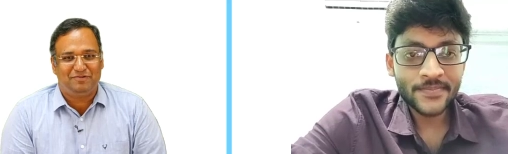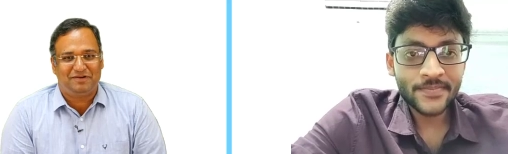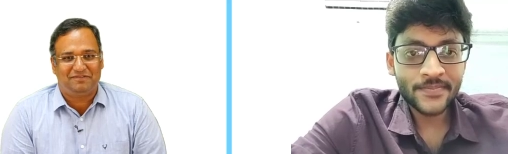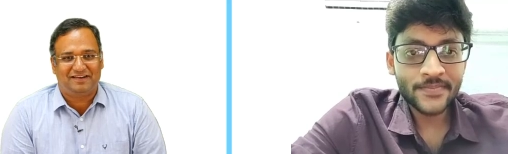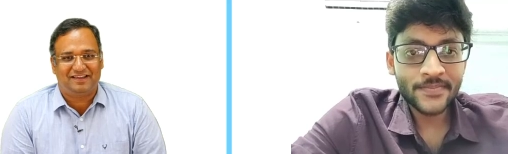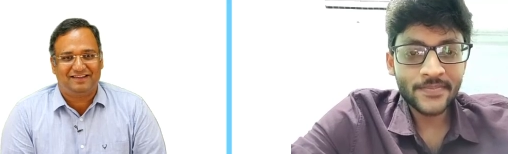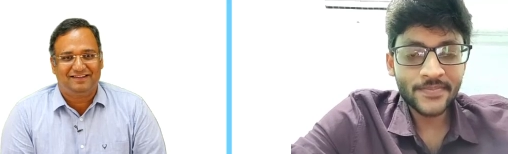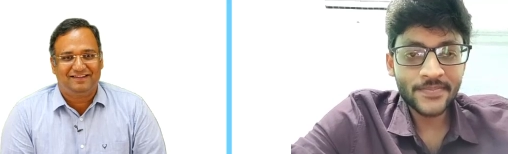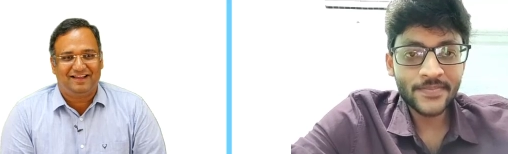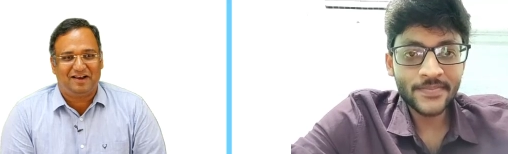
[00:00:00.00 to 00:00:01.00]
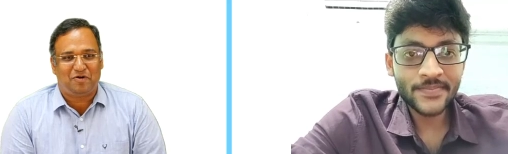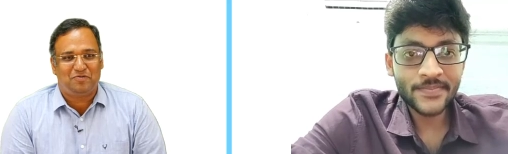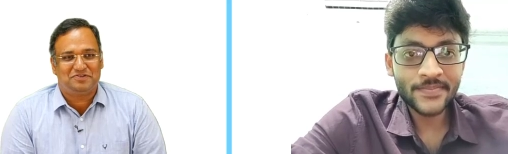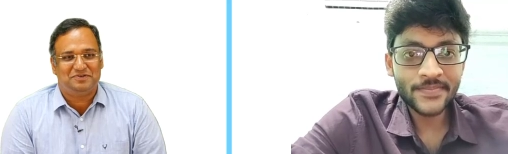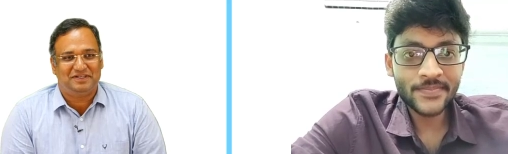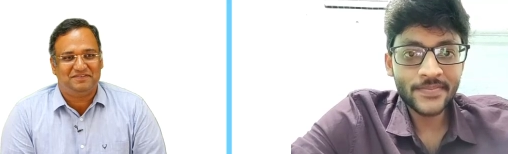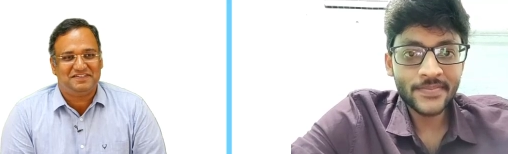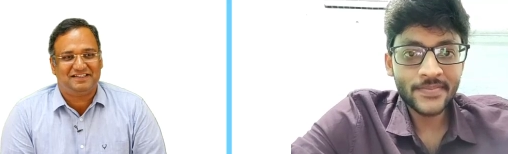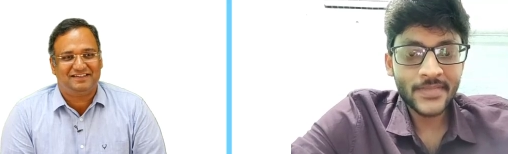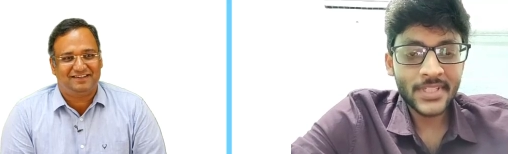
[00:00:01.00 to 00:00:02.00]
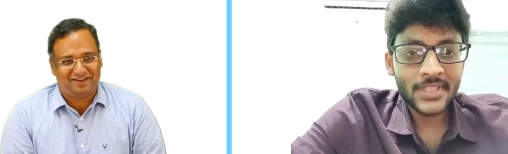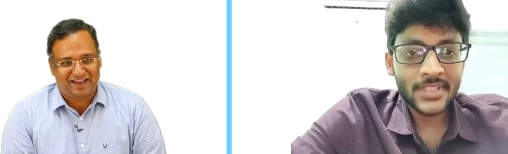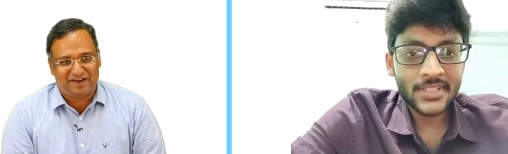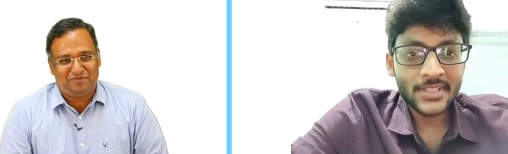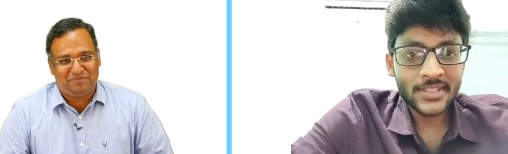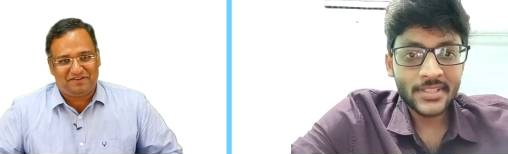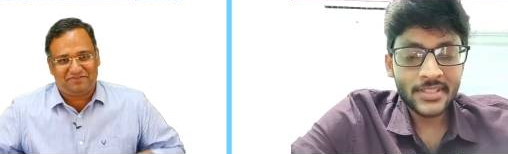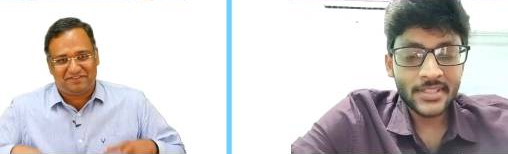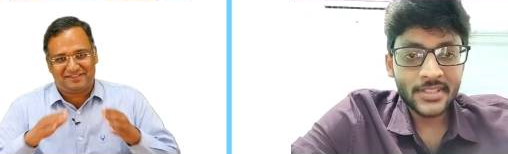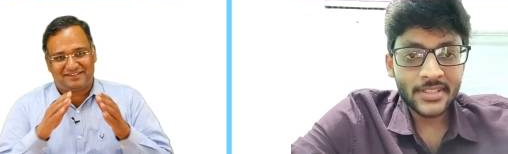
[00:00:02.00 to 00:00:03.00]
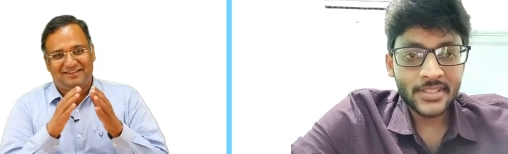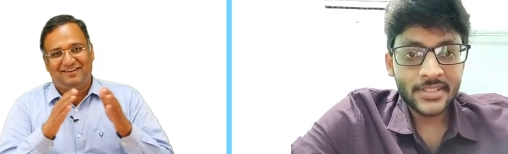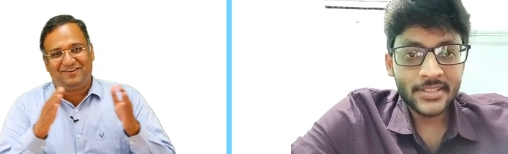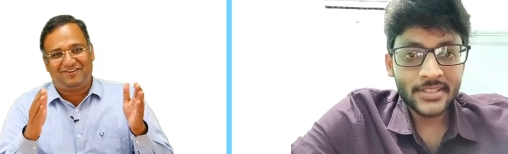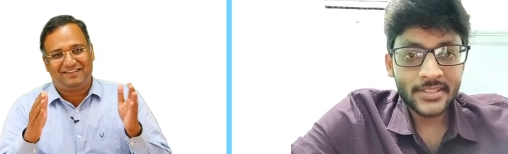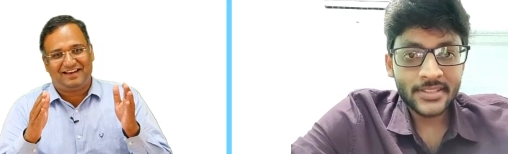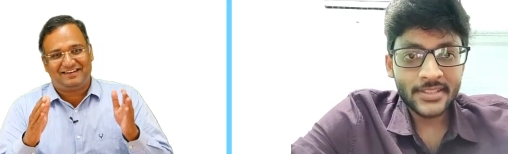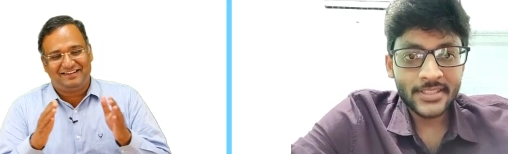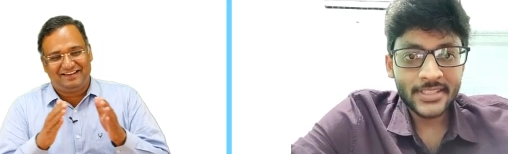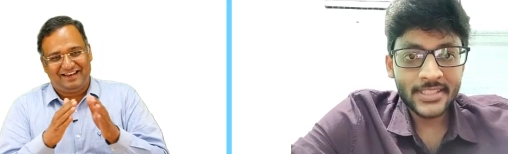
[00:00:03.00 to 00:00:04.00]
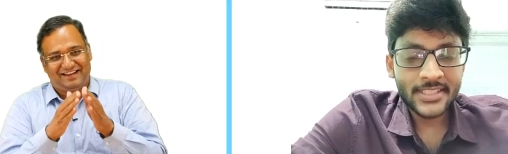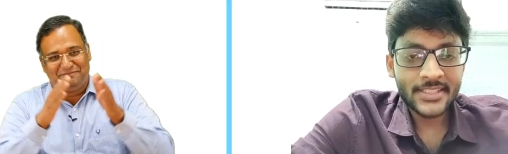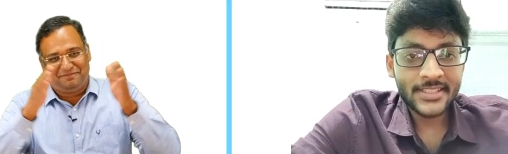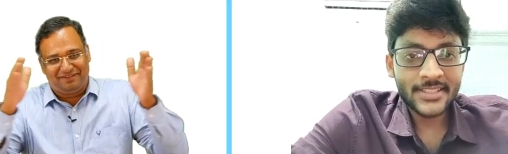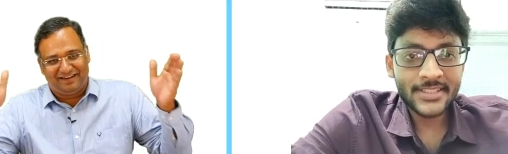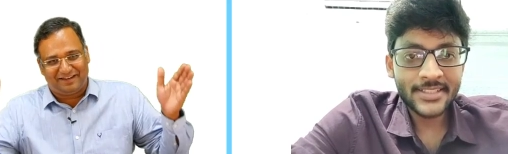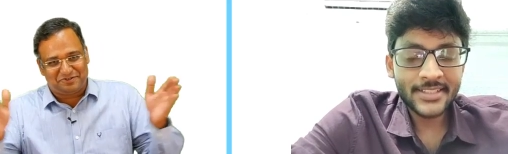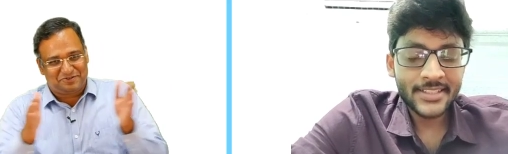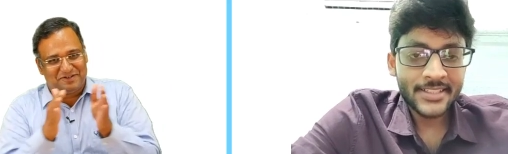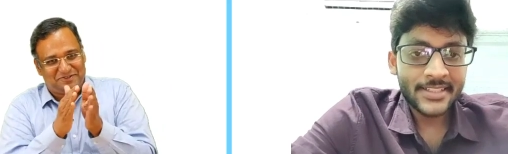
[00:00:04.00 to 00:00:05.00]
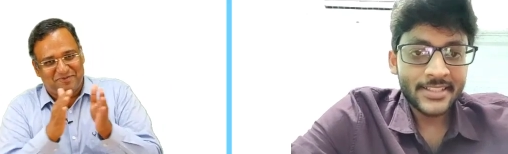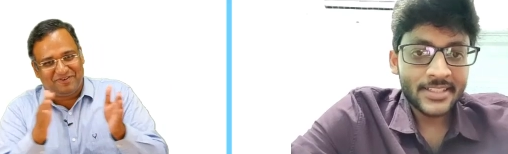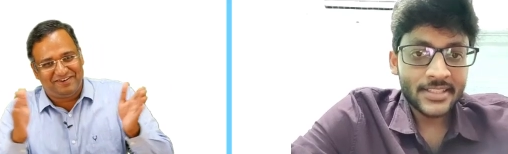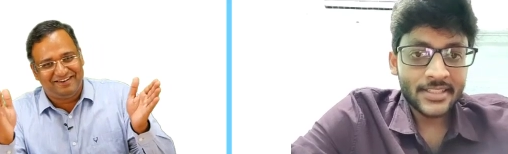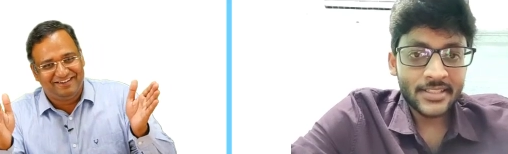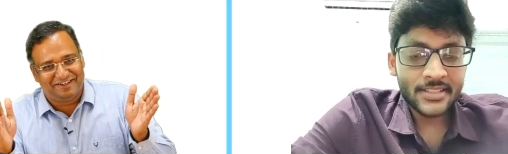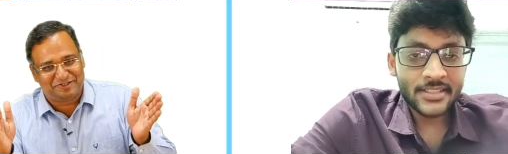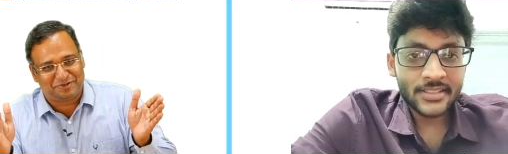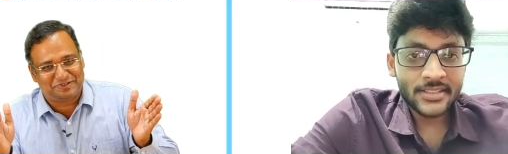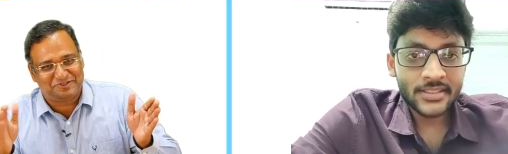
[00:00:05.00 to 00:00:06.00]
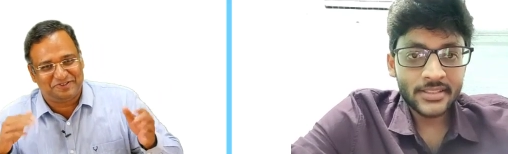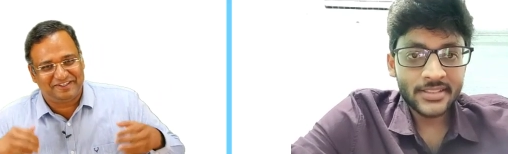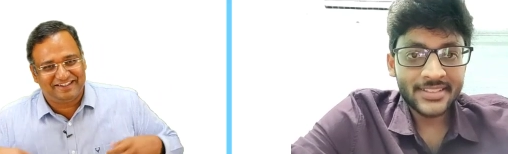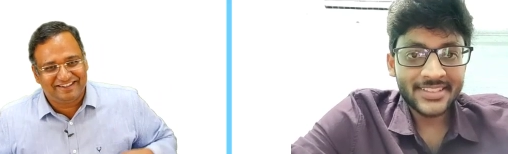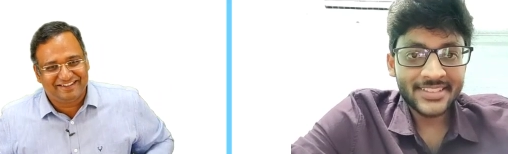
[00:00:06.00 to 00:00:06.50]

Speaker 1: day you were working and how was your revision? Can you brief us on that like a like a story, small a short story?